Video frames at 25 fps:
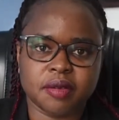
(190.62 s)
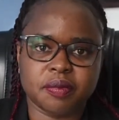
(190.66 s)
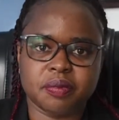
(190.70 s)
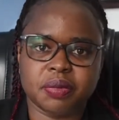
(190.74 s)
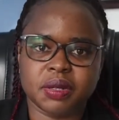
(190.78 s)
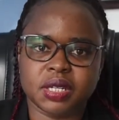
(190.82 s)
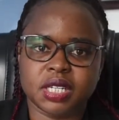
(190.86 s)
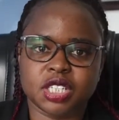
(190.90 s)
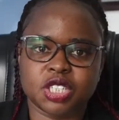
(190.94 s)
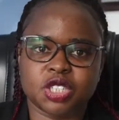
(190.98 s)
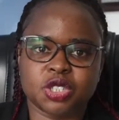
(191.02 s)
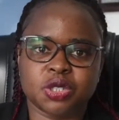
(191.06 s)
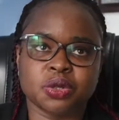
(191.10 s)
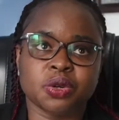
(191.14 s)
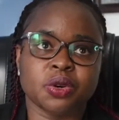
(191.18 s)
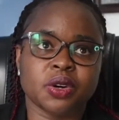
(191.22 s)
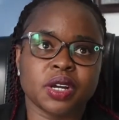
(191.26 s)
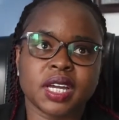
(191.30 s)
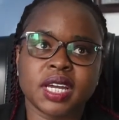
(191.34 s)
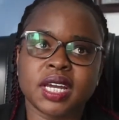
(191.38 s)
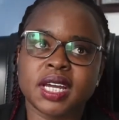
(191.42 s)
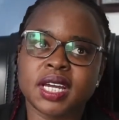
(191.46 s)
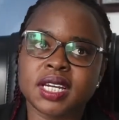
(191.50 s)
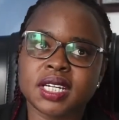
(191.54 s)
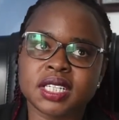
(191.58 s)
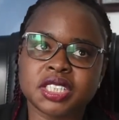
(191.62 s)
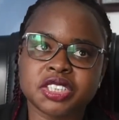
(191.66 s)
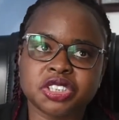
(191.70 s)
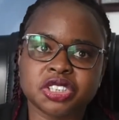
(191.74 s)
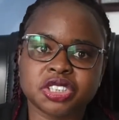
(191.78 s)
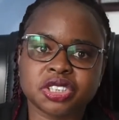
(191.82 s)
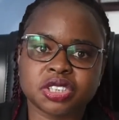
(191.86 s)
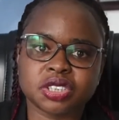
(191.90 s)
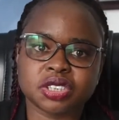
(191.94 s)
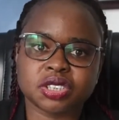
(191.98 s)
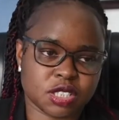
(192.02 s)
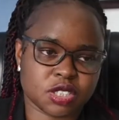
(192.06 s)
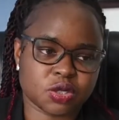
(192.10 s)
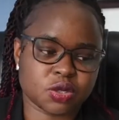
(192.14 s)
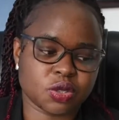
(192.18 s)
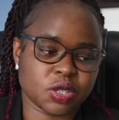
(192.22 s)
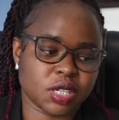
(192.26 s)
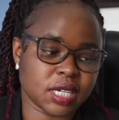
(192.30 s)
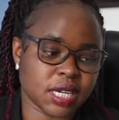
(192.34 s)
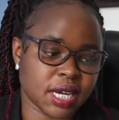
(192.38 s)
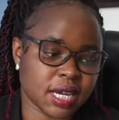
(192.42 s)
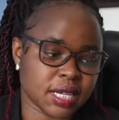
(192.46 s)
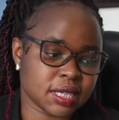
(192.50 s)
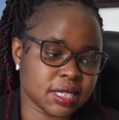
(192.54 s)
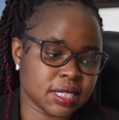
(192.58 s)
be it your age. So
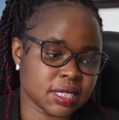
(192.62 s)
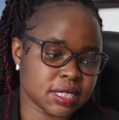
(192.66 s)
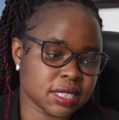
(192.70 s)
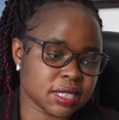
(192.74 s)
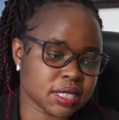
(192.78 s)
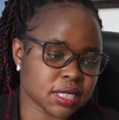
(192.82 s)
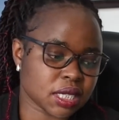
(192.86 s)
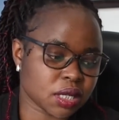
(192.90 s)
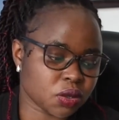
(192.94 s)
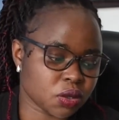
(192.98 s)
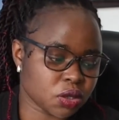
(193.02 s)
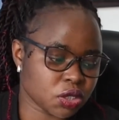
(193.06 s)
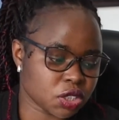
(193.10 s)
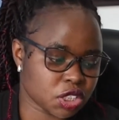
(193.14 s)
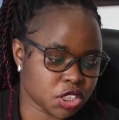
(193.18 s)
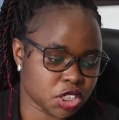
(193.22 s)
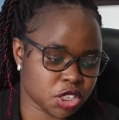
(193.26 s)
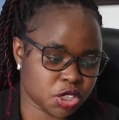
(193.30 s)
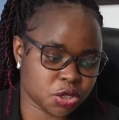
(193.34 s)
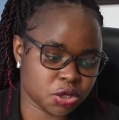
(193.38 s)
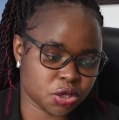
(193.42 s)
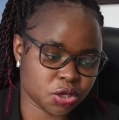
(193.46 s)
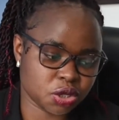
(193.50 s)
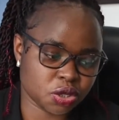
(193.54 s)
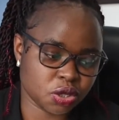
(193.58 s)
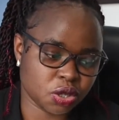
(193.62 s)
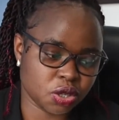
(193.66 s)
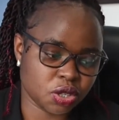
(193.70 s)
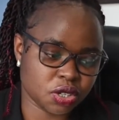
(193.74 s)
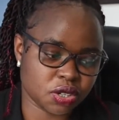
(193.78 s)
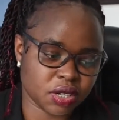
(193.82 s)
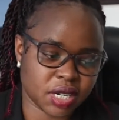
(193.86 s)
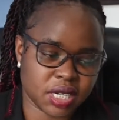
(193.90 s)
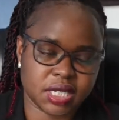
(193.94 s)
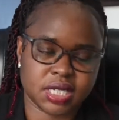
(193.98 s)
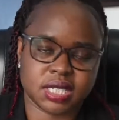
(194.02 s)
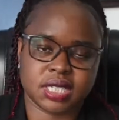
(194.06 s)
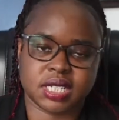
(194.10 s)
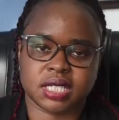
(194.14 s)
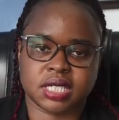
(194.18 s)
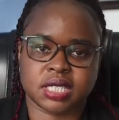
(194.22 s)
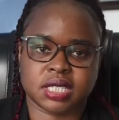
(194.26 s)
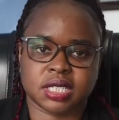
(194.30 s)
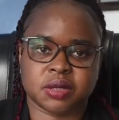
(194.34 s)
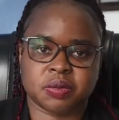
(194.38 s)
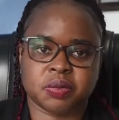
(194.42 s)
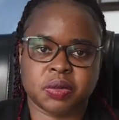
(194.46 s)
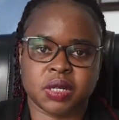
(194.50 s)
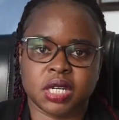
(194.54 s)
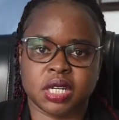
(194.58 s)
yeah, this is a constitutional right that
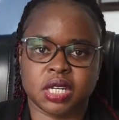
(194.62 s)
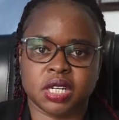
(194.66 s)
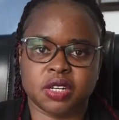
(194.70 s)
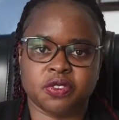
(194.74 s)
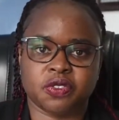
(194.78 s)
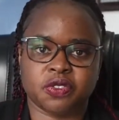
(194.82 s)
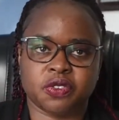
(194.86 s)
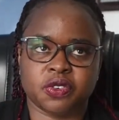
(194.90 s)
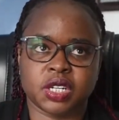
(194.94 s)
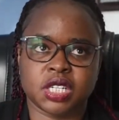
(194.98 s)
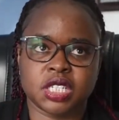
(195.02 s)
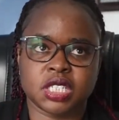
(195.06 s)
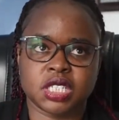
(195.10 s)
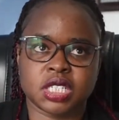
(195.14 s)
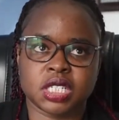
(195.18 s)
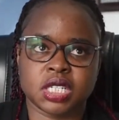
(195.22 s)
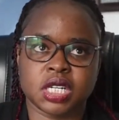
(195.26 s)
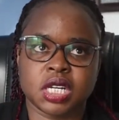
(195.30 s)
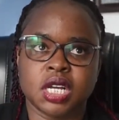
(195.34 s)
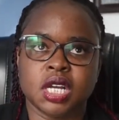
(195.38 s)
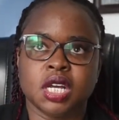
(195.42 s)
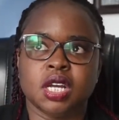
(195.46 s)
is being infringed.